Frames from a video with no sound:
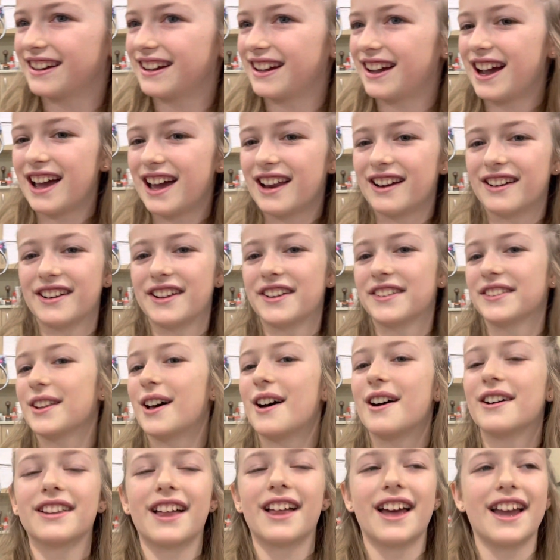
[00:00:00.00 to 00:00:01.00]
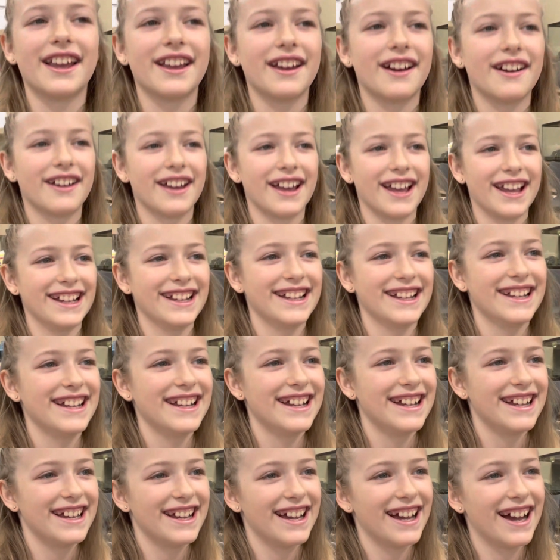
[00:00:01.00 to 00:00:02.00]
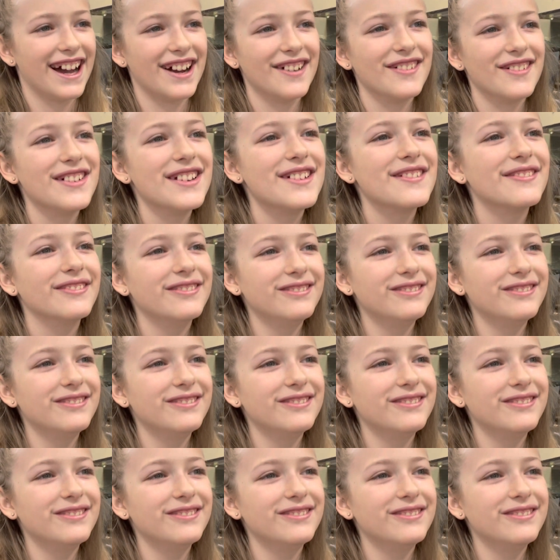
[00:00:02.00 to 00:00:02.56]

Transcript: I don't know, Long Lake. Okay, uh, we